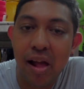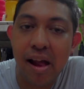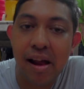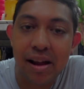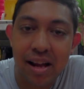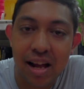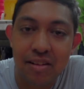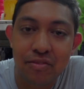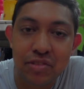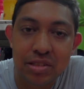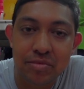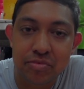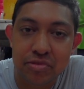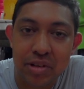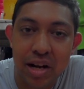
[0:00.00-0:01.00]
They have
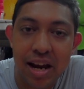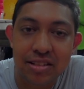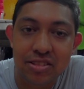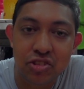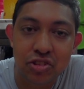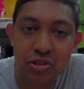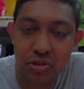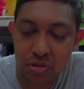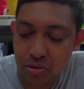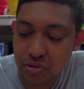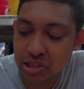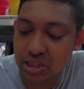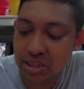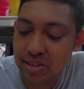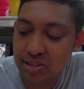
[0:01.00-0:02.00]
been fried
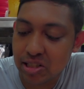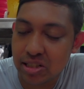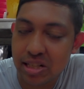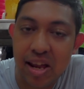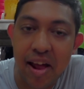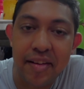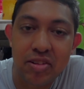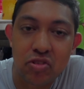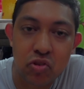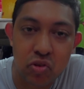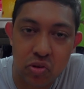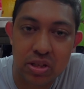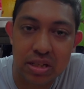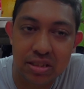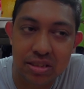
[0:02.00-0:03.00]
so crunchily, so
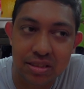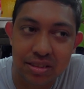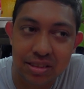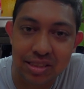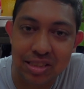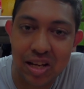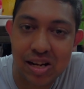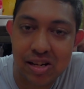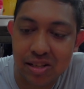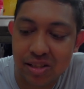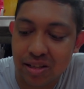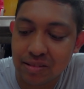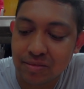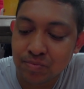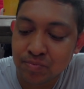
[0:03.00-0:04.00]
crispily that
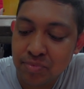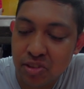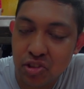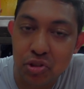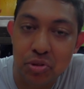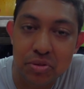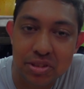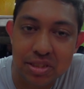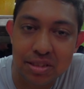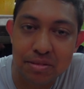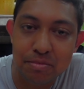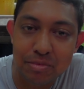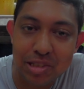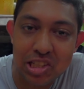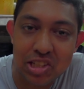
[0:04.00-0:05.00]
juicy
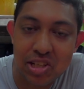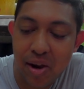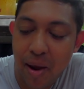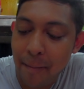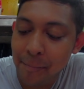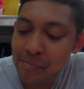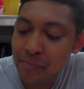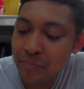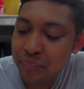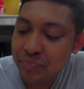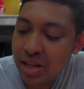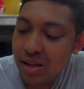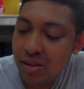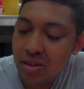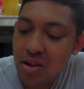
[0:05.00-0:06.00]
meat
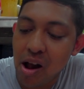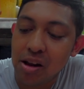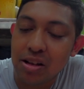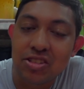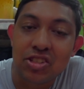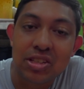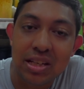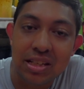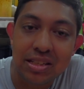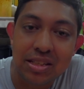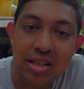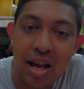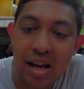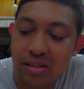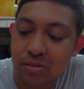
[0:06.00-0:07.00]
is
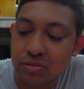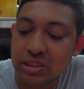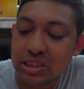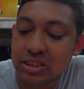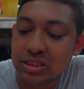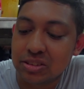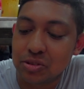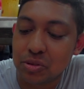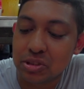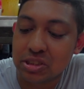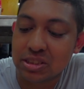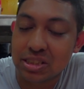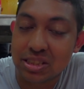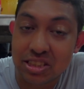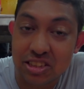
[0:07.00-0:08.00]
intact with those
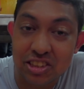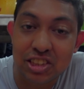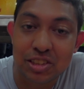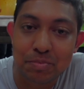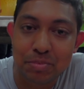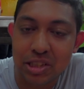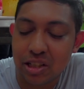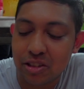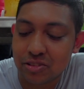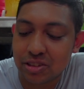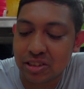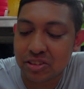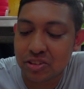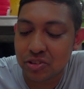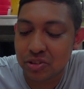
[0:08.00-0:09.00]
crispy outer
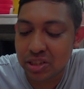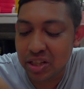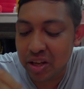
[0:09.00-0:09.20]
coating.